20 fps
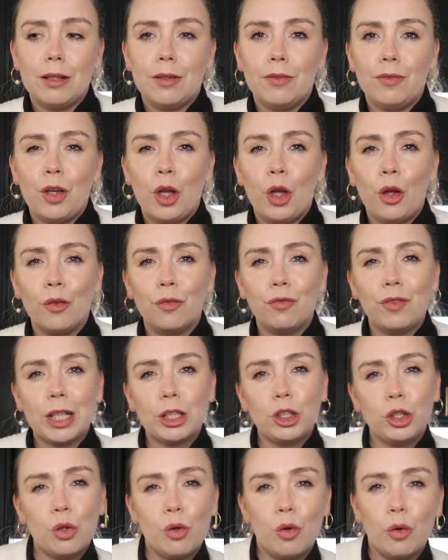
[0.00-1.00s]
of
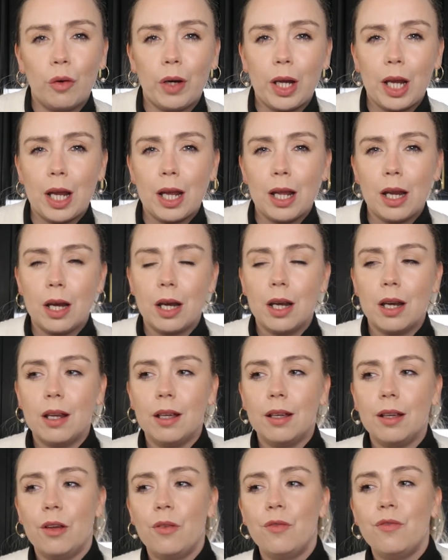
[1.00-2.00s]

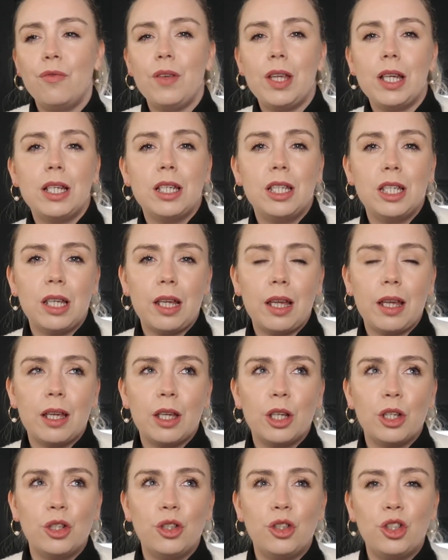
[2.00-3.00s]
Victorian
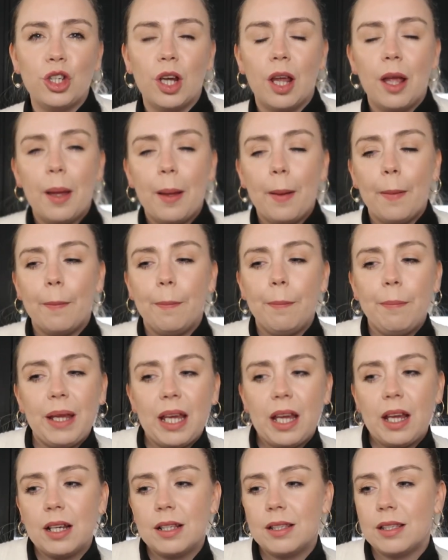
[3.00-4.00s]
vintage
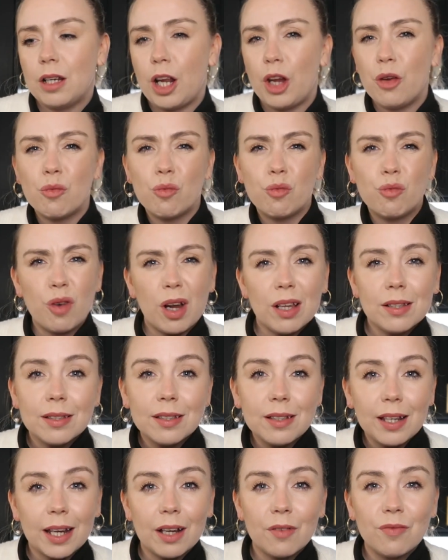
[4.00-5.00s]
meets like
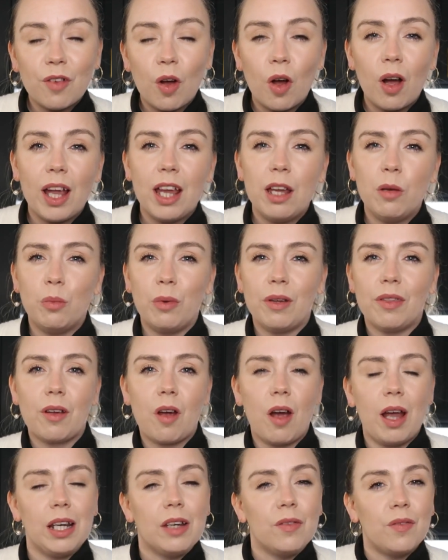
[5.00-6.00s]
rustic vibe with
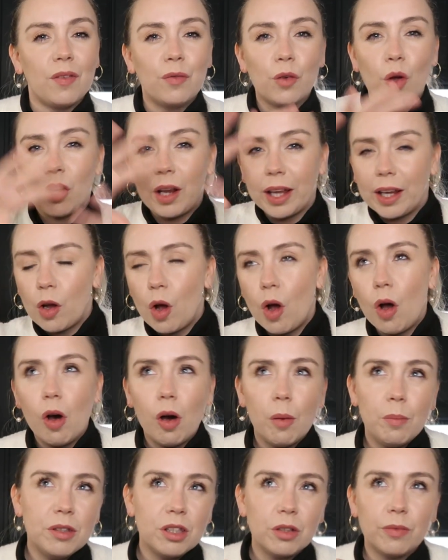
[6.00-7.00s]
kind of, I've got like
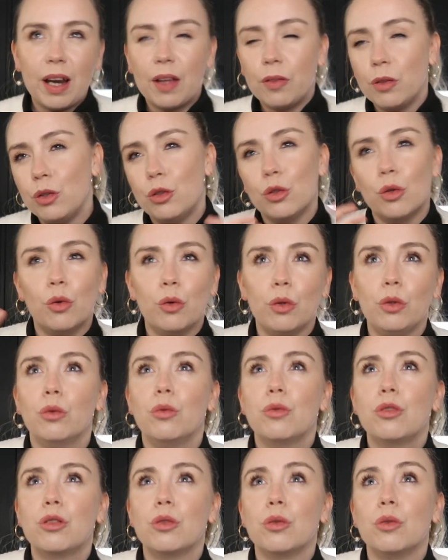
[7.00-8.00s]
hops around the door and
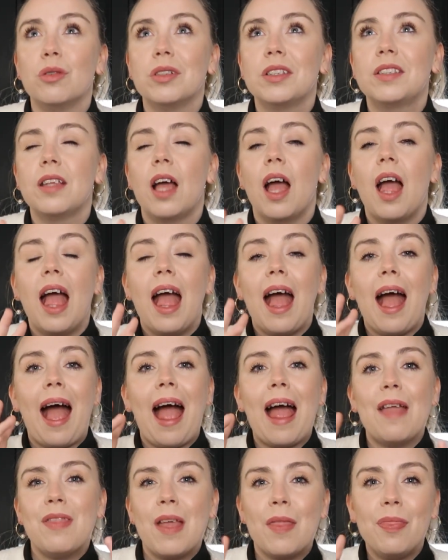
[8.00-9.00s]
all sorts,
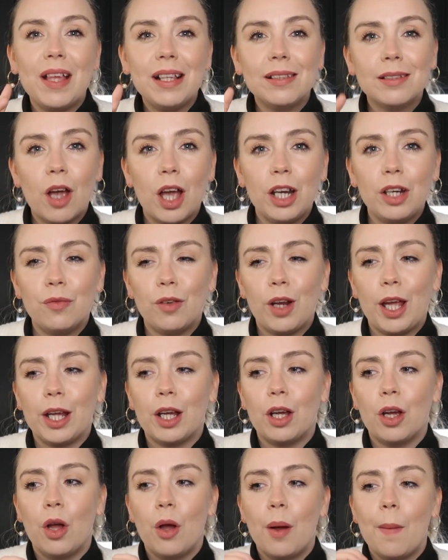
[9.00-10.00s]
and then this kind of
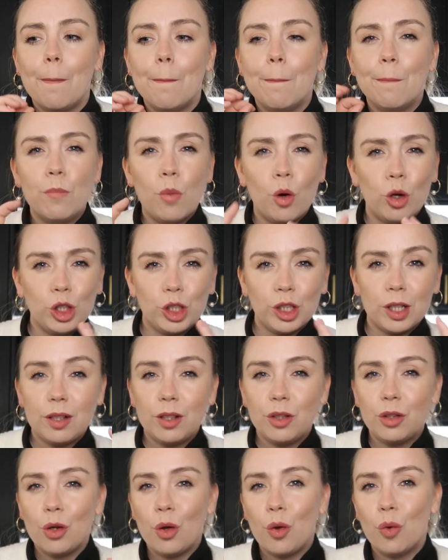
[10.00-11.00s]
like
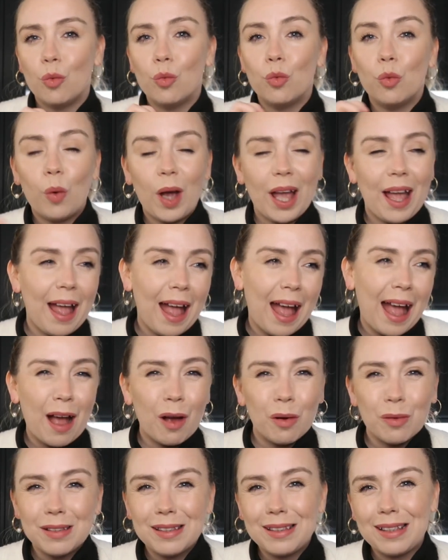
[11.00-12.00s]
modern
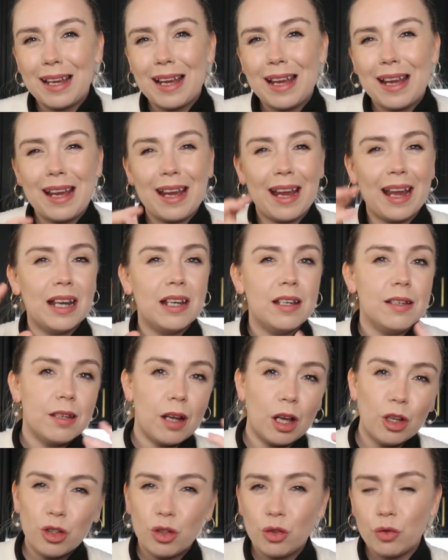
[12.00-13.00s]
warehousey
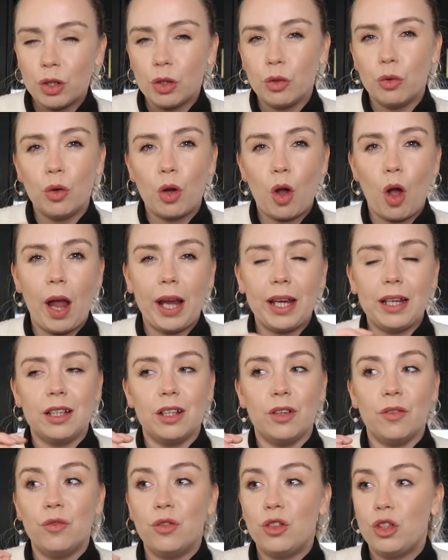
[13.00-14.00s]
industrial kind
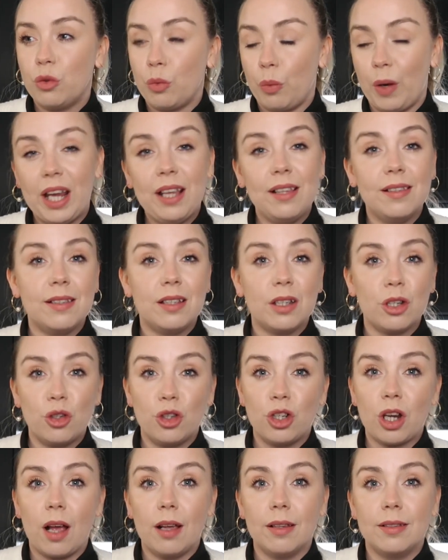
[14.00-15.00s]
of twist.
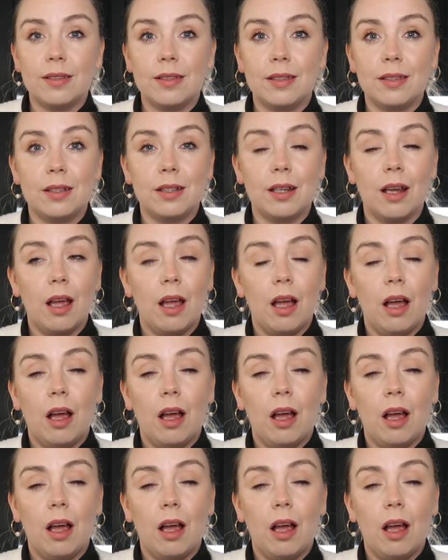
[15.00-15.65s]
Just